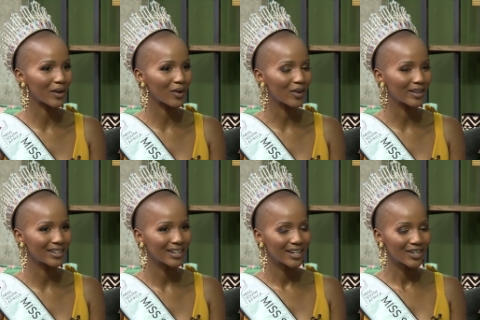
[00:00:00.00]
like, oh my
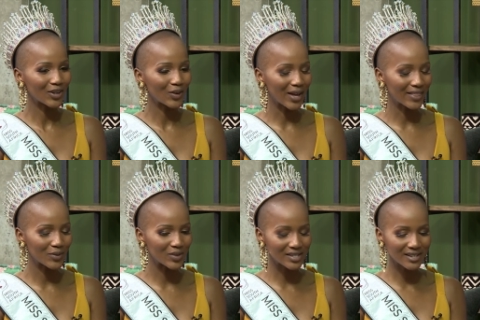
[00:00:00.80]
God, you know.
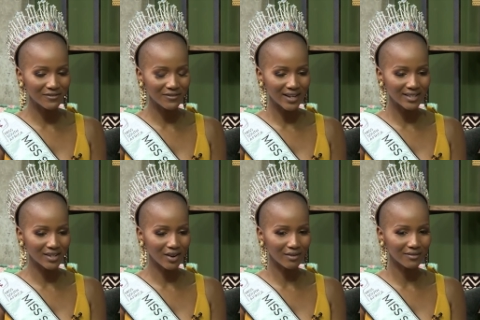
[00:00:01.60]
And then you sit in
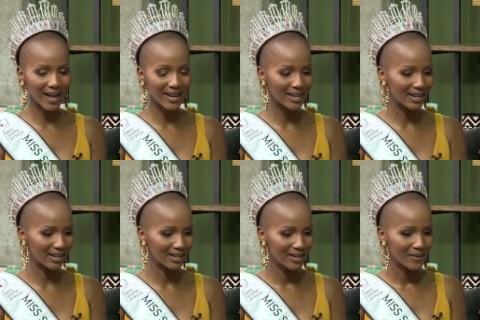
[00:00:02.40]
front of
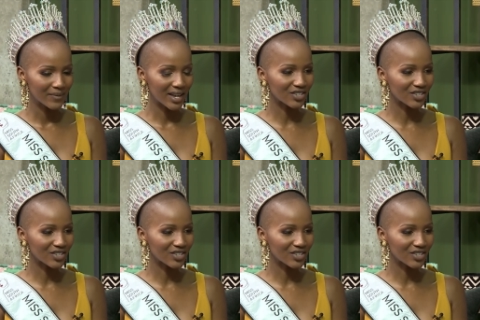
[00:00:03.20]
Anele,